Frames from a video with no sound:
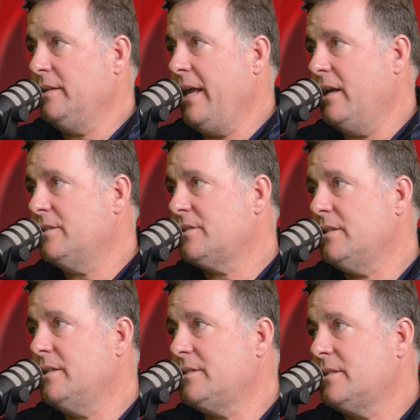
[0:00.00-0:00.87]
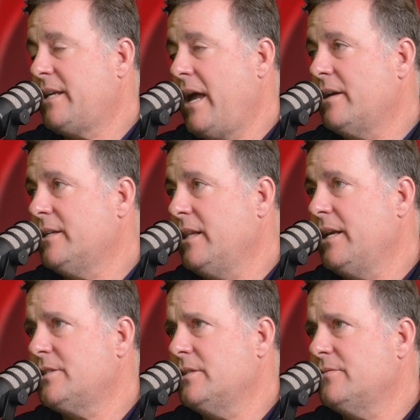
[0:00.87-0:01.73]
Yeah, it's a
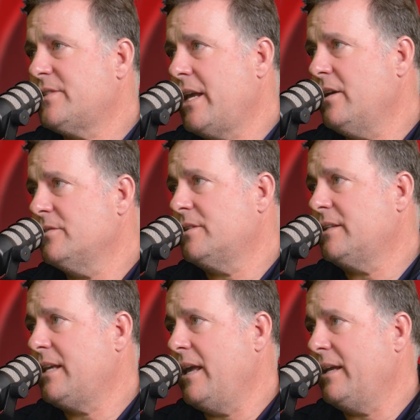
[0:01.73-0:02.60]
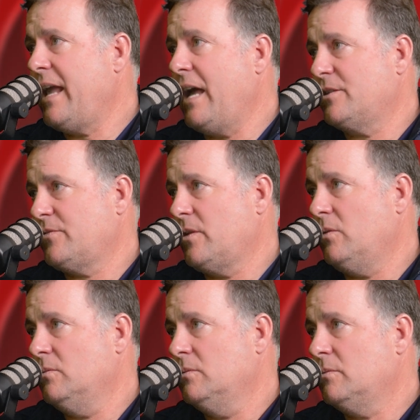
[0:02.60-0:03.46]
calculation of sales and cash
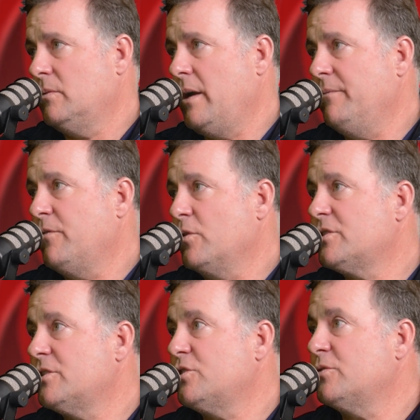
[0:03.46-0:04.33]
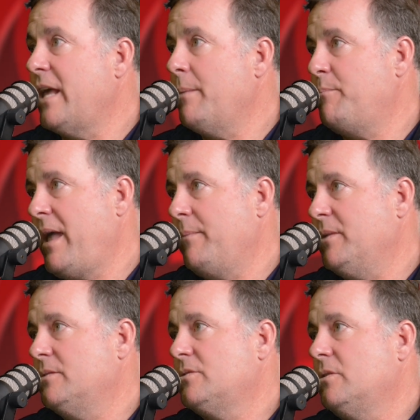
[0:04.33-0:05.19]
flow, right, versus your debt
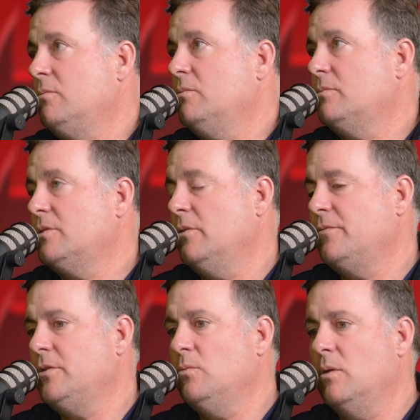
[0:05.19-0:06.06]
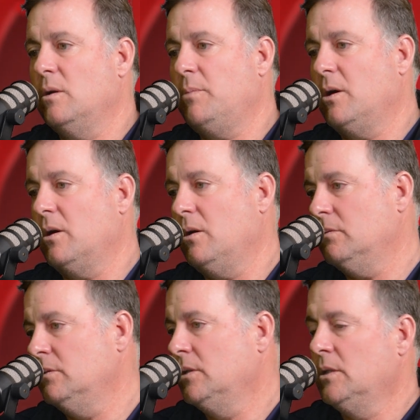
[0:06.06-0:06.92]
payment. So if you want to
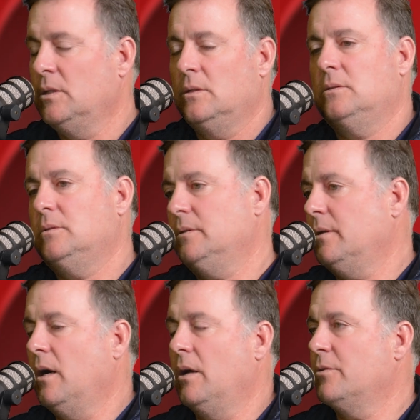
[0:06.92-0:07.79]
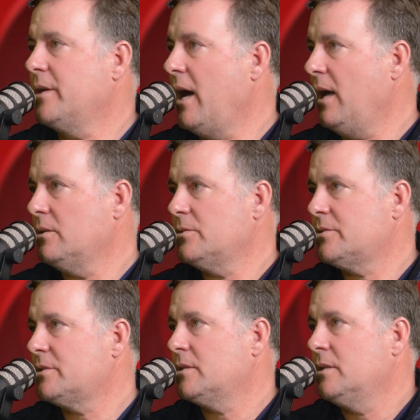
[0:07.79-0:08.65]
borrow
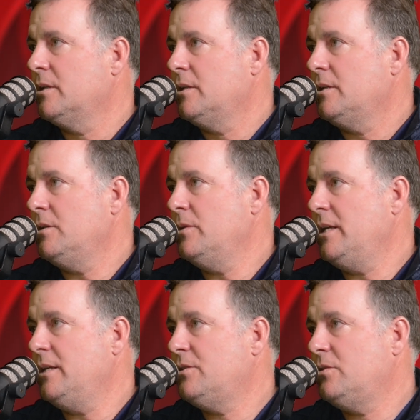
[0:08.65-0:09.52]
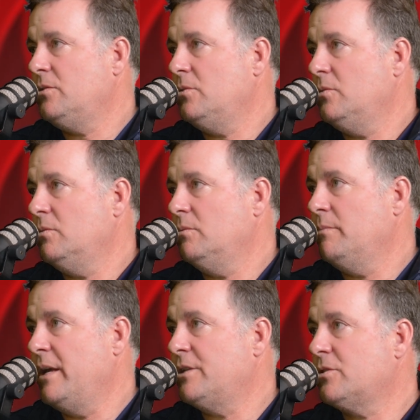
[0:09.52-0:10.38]
$100, you need to
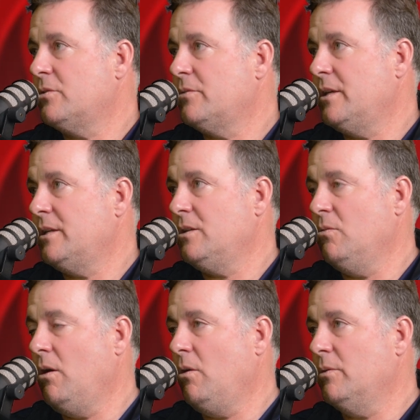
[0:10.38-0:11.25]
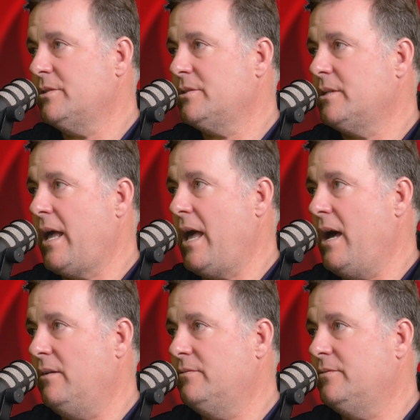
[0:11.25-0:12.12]
make sure that you always
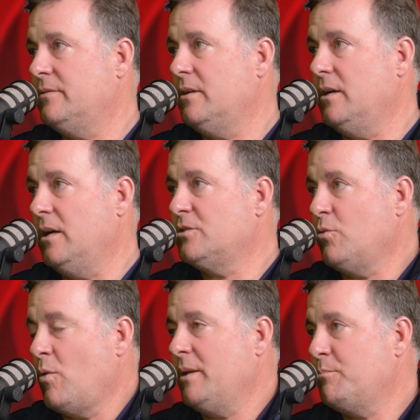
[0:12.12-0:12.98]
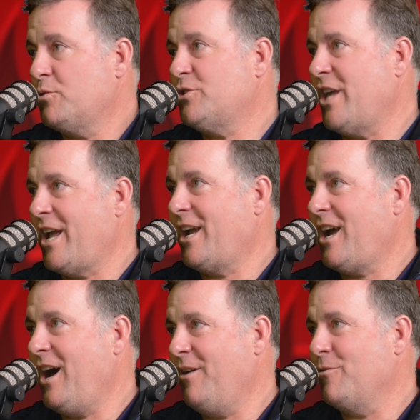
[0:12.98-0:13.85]
have 20%
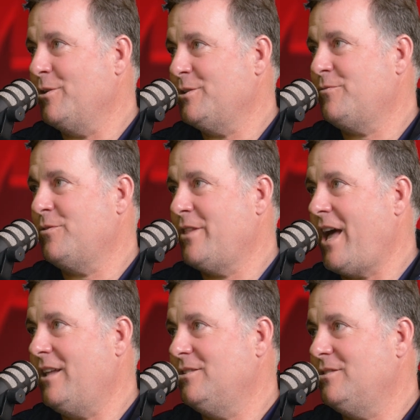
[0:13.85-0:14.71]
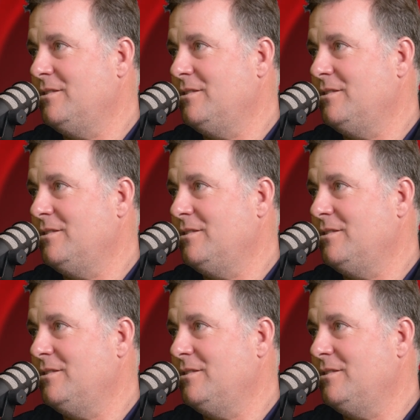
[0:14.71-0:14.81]
coverage for that